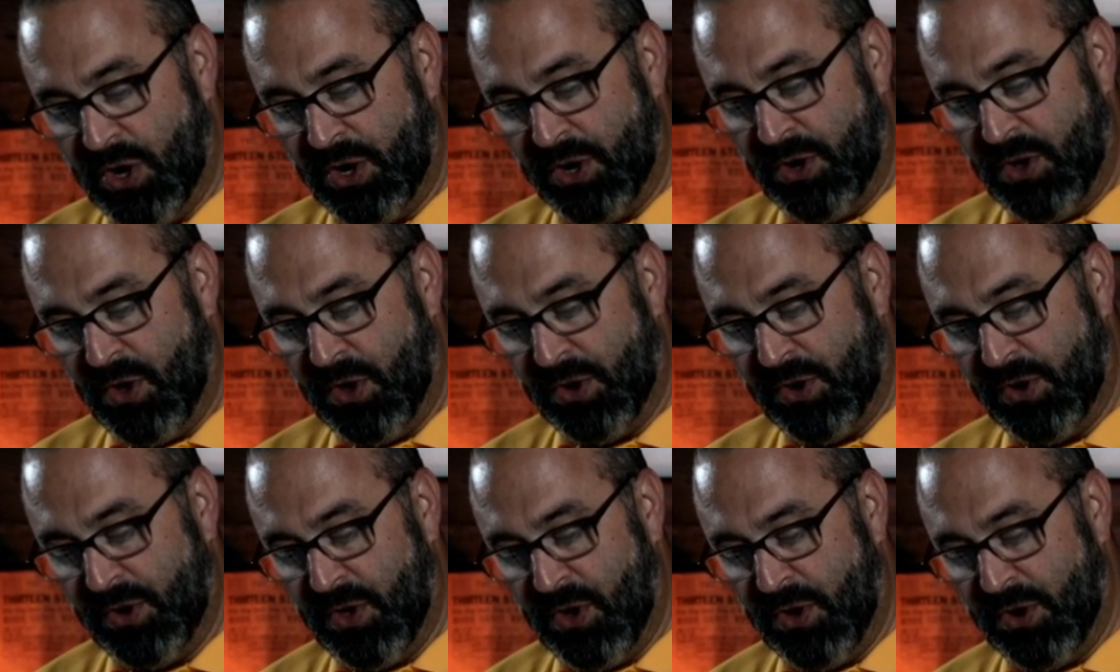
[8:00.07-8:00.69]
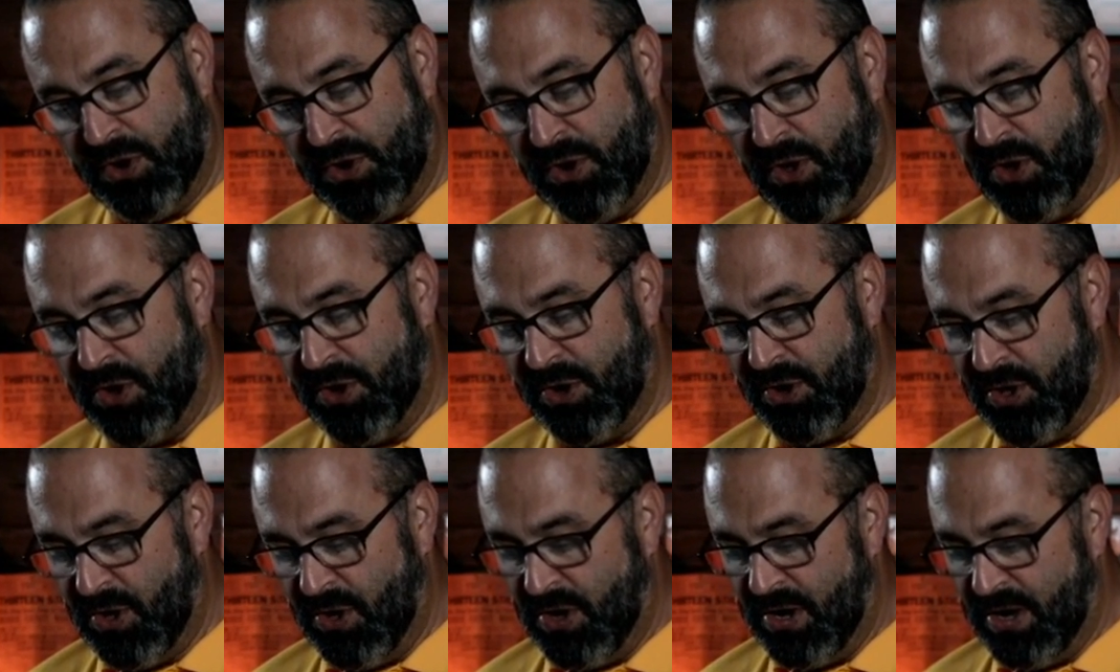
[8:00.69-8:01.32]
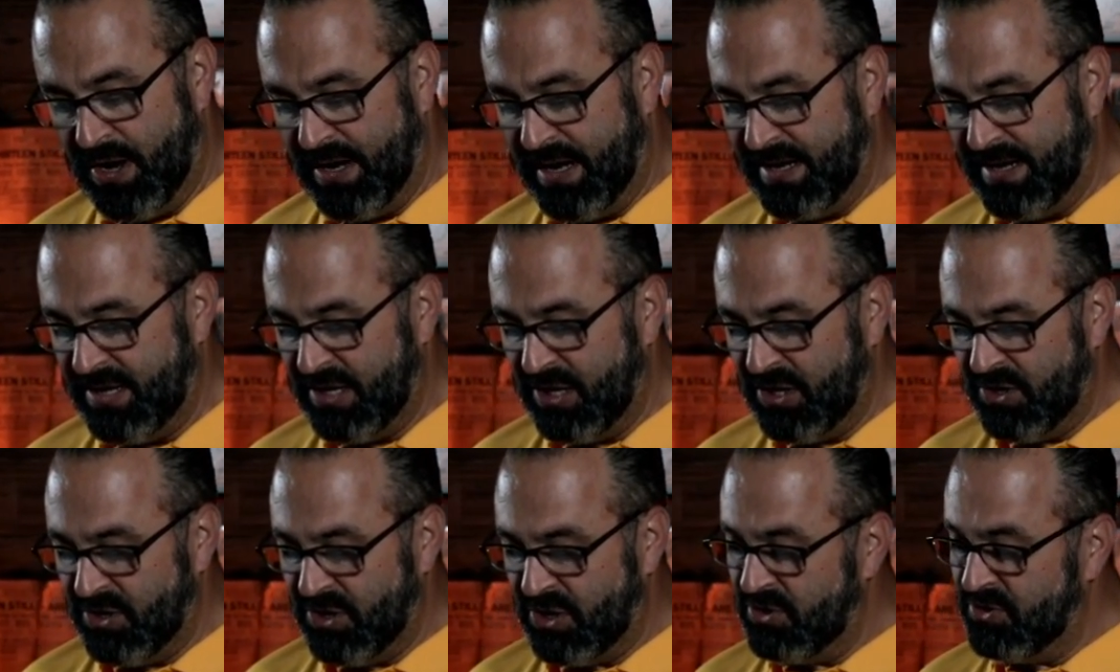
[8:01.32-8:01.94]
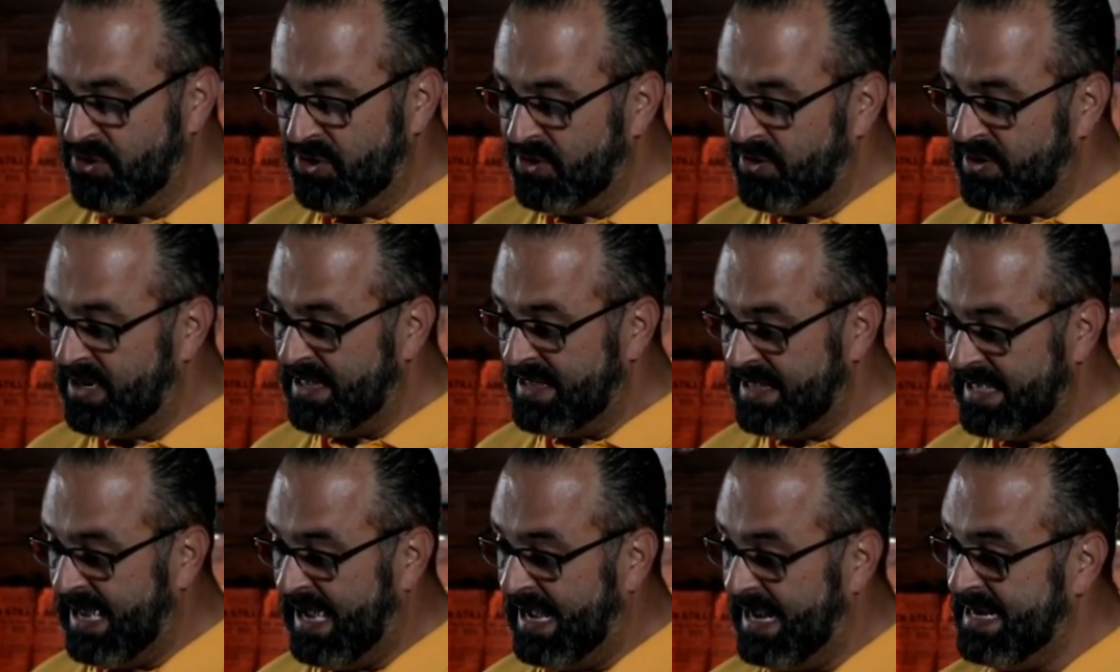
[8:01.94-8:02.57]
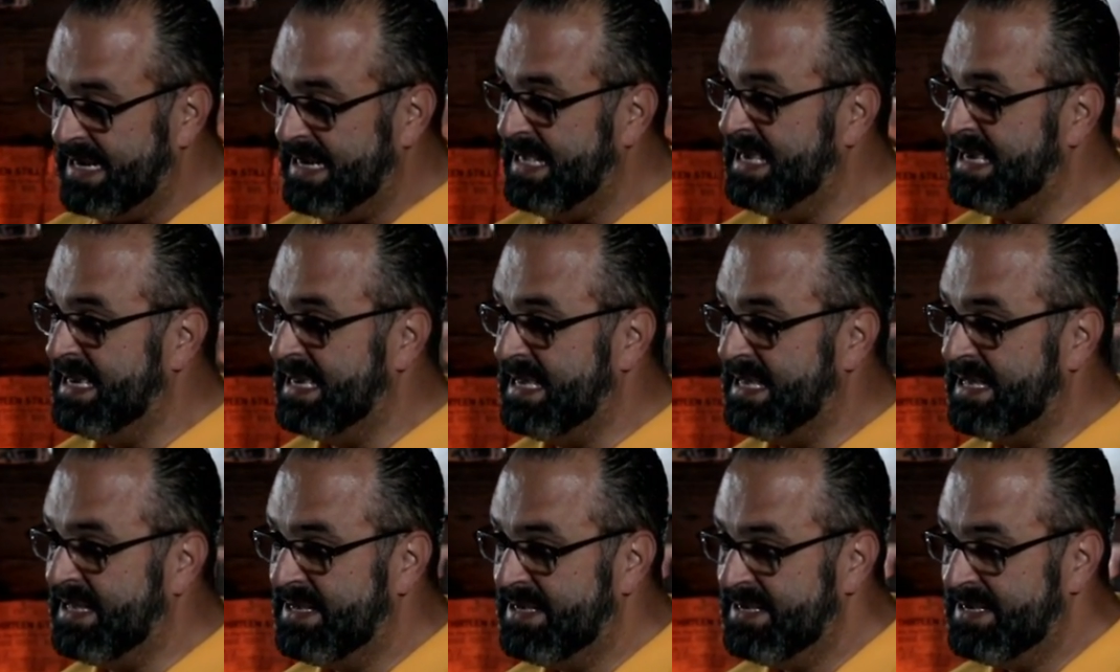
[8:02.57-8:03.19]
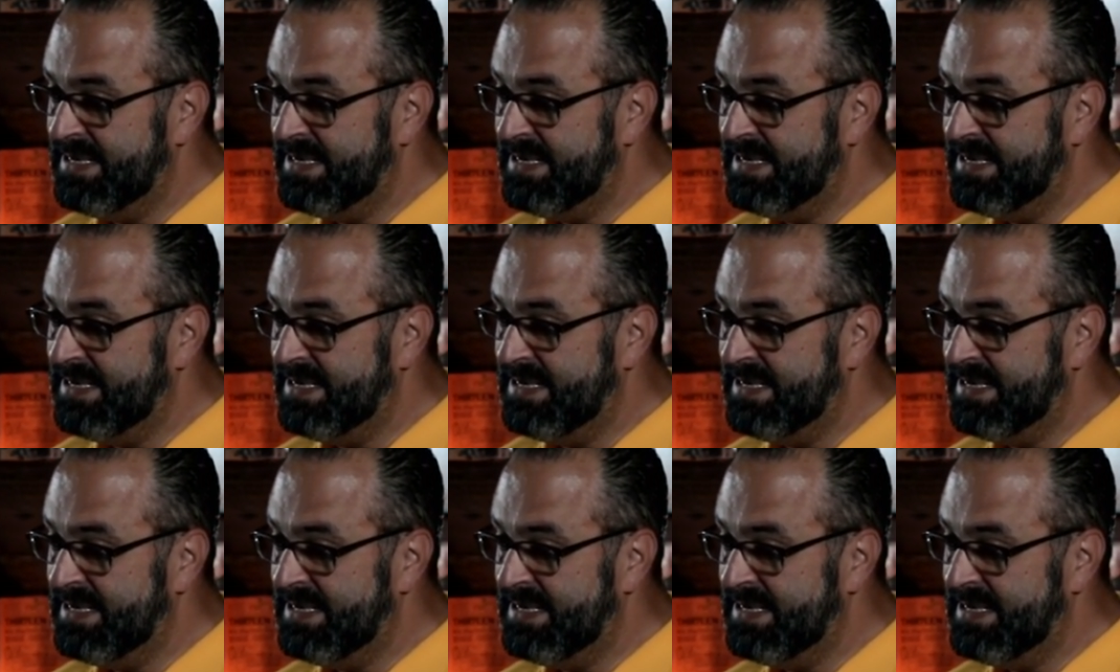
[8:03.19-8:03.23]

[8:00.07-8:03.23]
and on and on and on and on, and you get the idea.